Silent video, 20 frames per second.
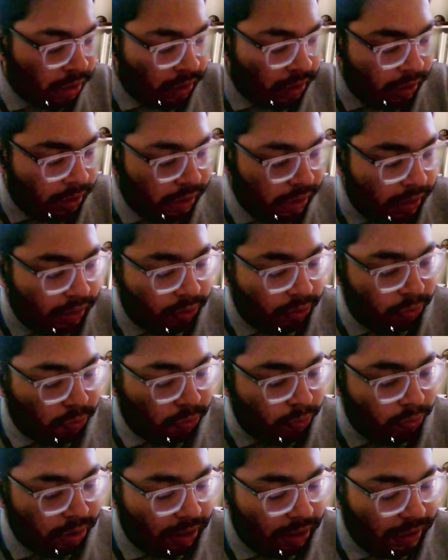and
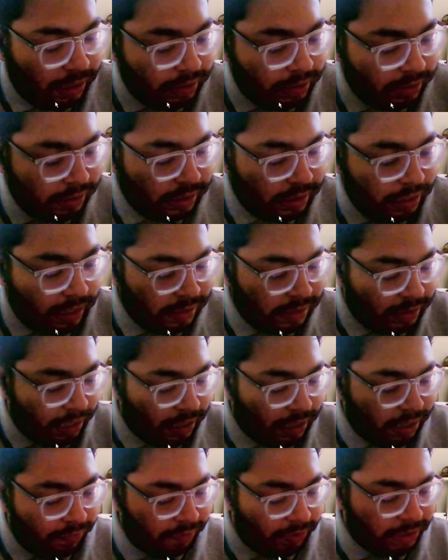correlation, as I have
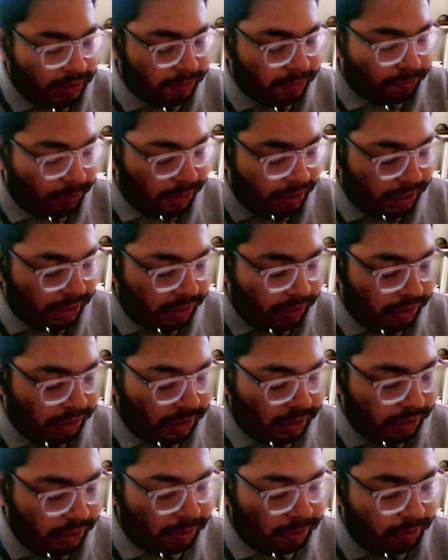explained here,
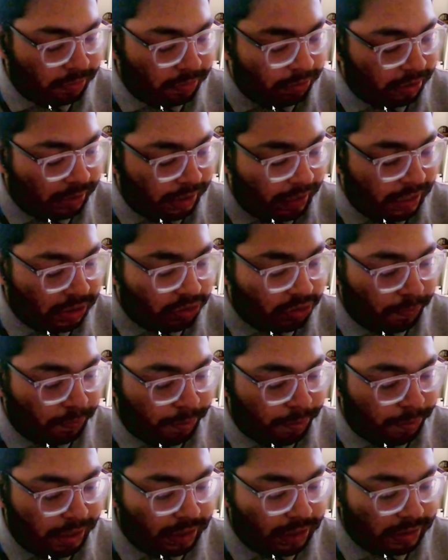in case of
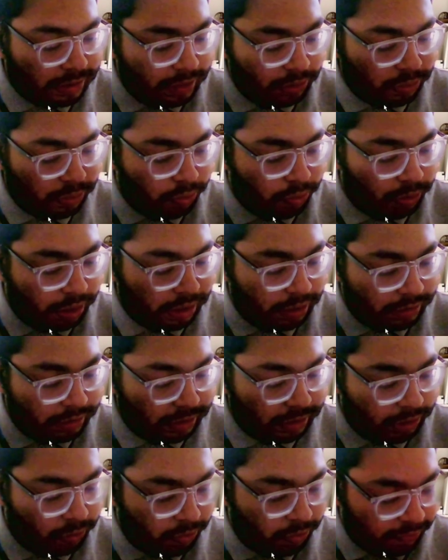Pearson correlation
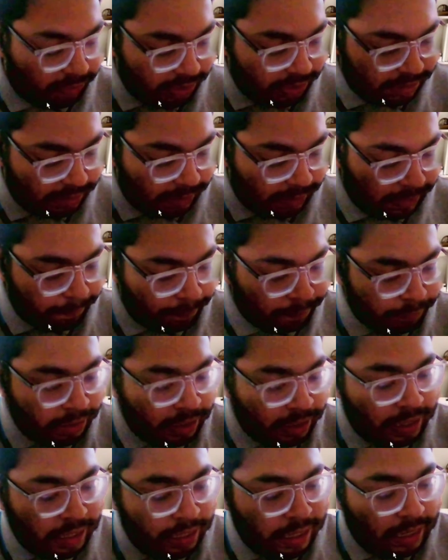coefficient,
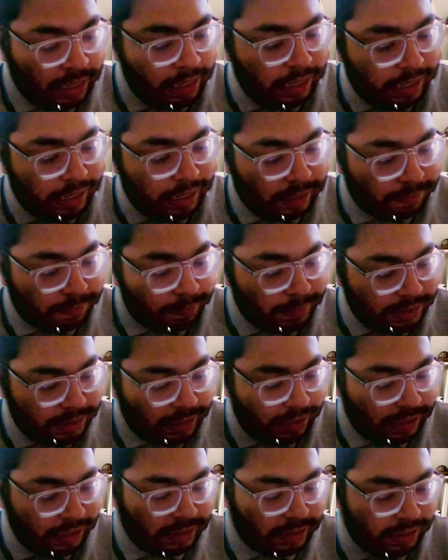it basically
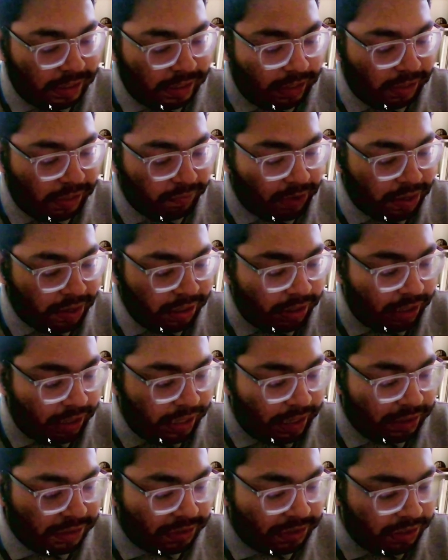signifies
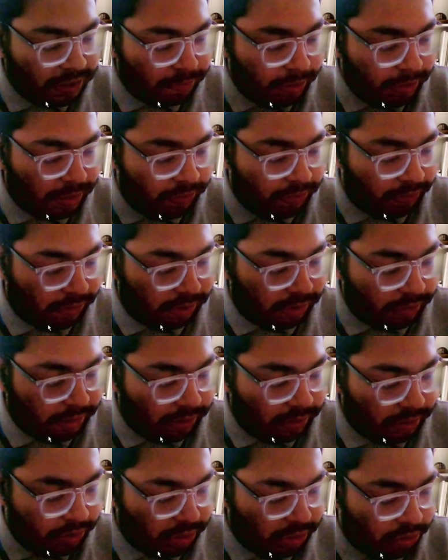relation between
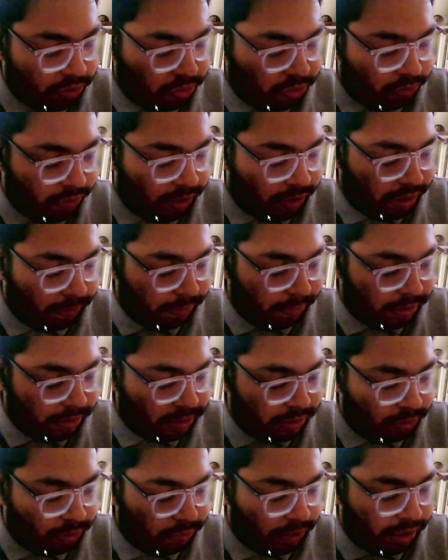two variables. You
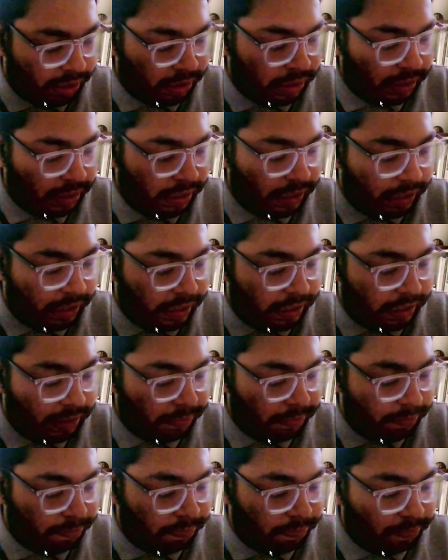can, in
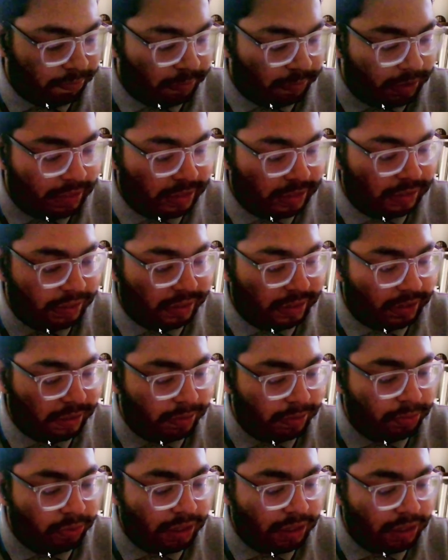easy term, you
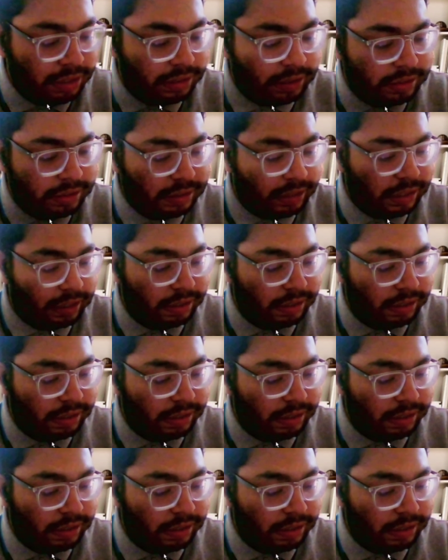can see,